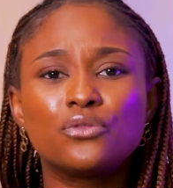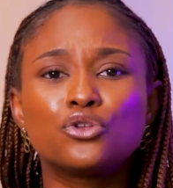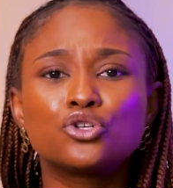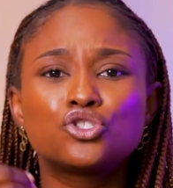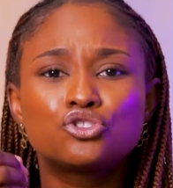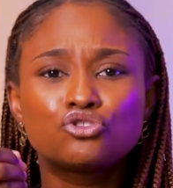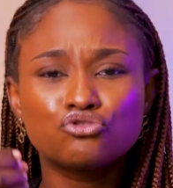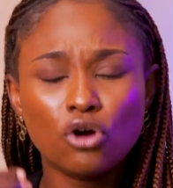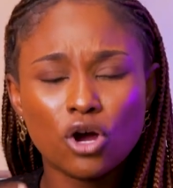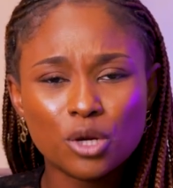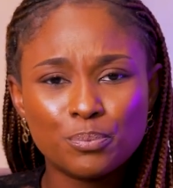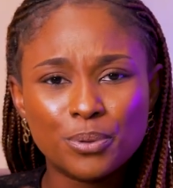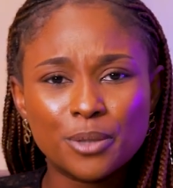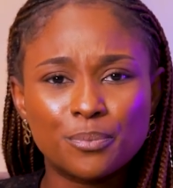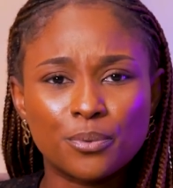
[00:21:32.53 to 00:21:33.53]
the
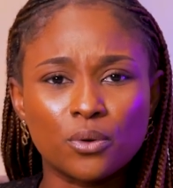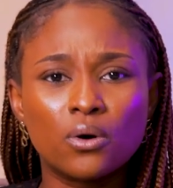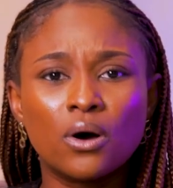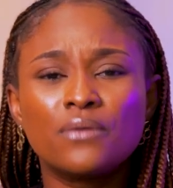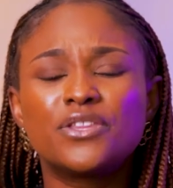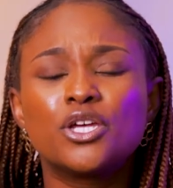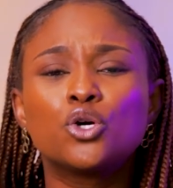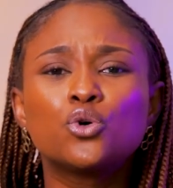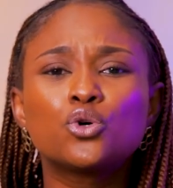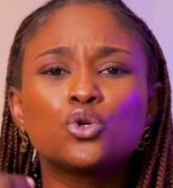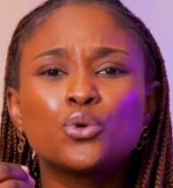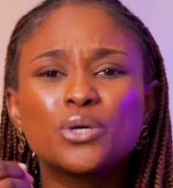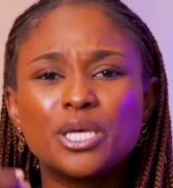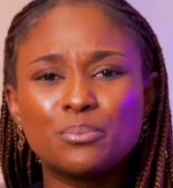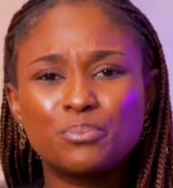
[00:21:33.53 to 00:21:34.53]
strong people, the
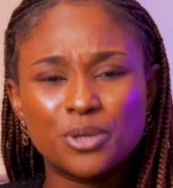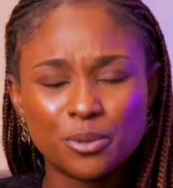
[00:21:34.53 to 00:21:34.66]
good-looking